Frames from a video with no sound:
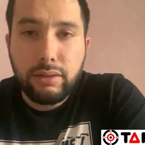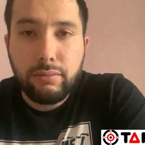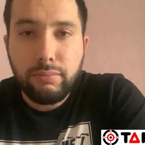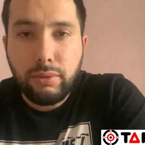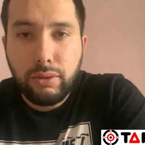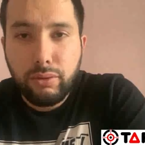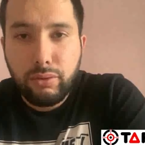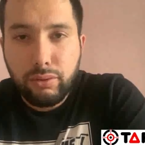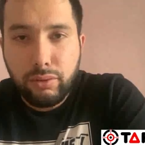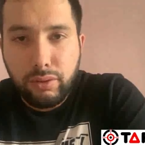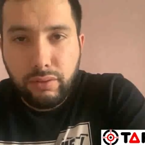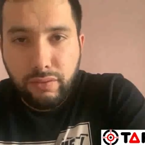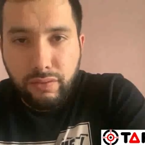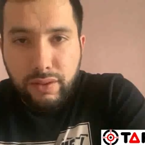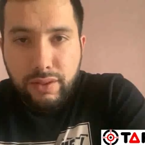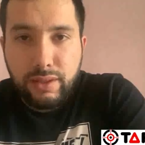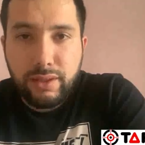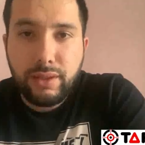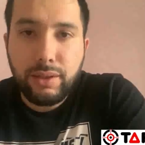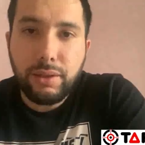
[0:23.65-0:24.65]
both
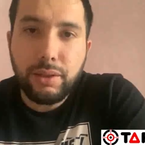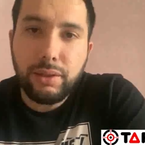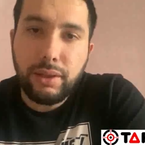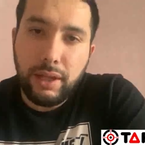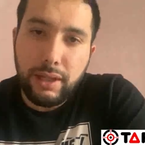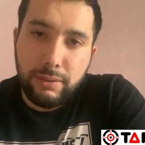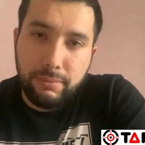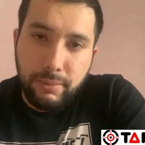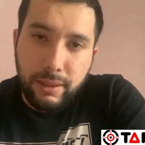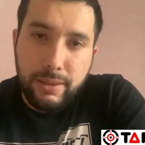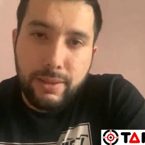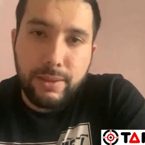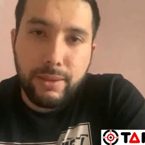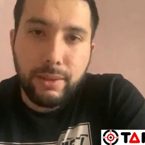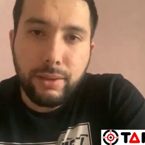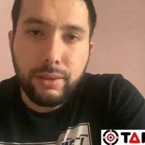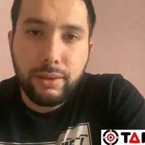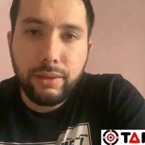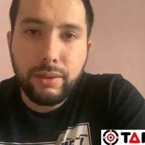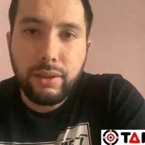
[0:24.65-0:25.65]
physical and
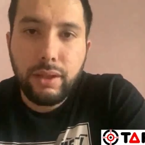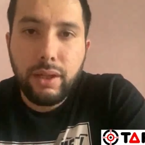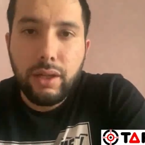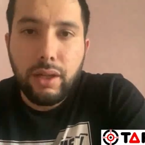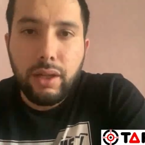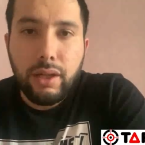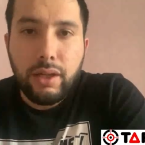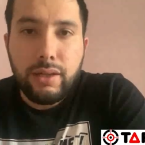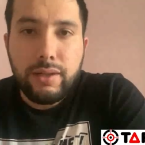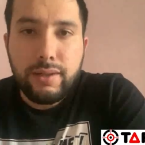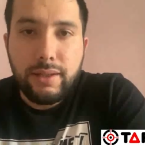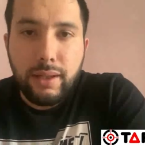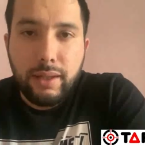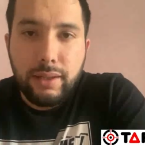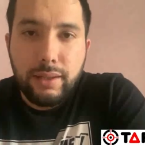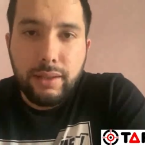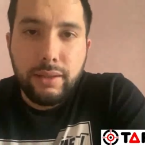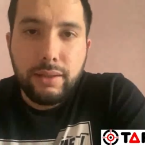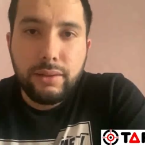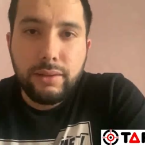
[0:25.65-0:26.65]
mental.
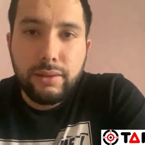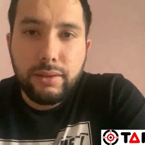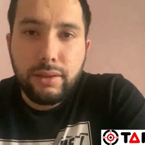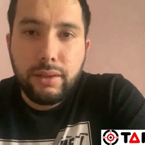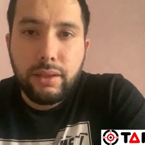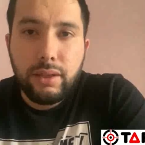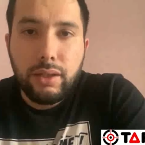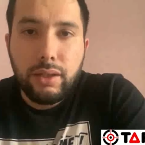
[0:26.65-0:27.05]
Second,